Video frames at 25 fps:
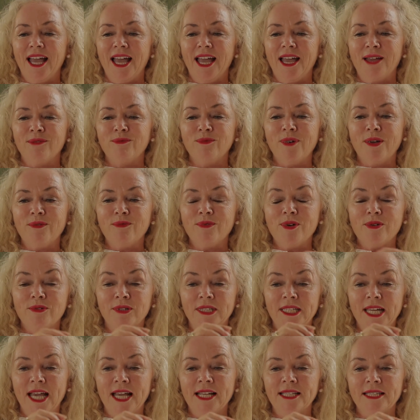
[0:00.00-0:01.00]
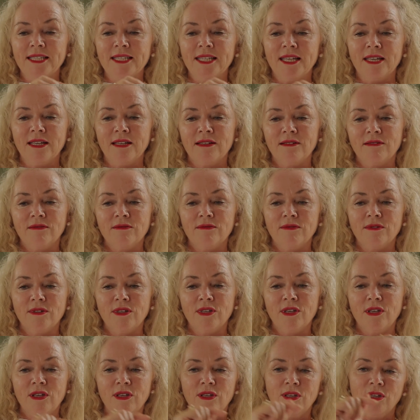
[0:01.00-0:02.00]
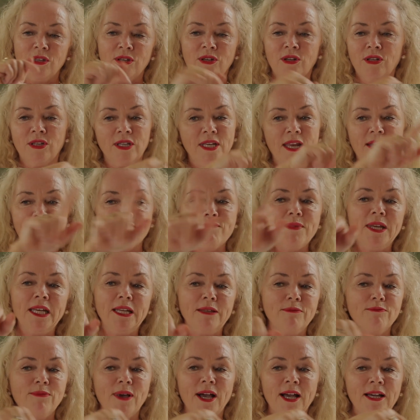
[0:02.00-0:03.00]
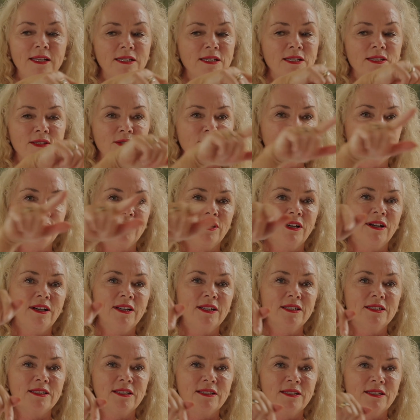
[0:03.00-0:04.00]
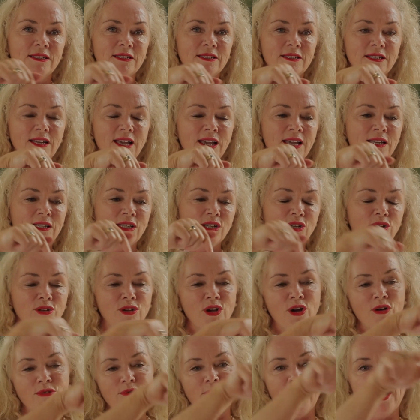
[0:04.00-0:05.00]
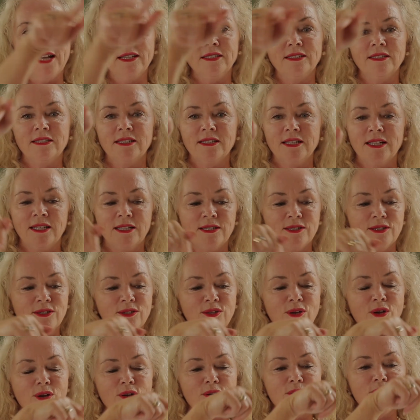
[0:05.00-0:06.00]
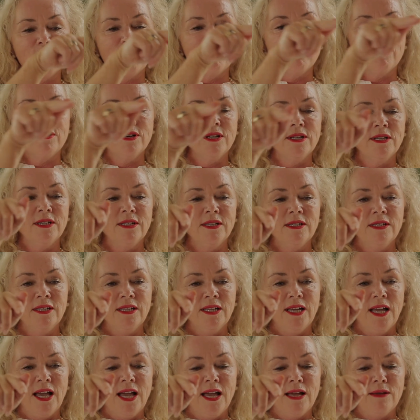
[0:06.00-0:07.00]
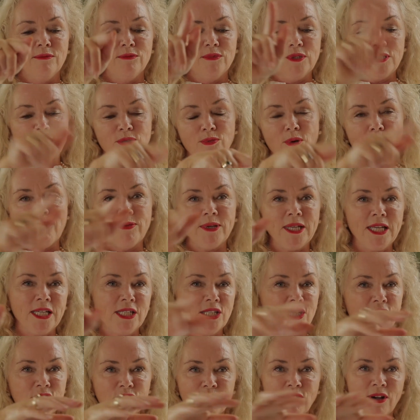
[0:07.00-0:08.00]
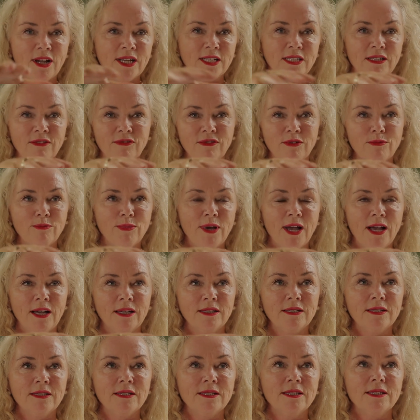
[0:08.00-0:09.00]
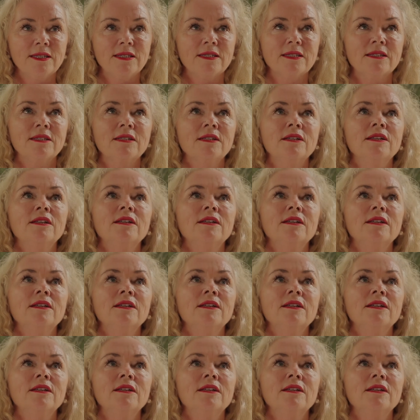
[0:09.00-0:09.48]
And when we were dancing, you'd have many partners all night, and you'd go around in a circle, swapping and just trying different partners.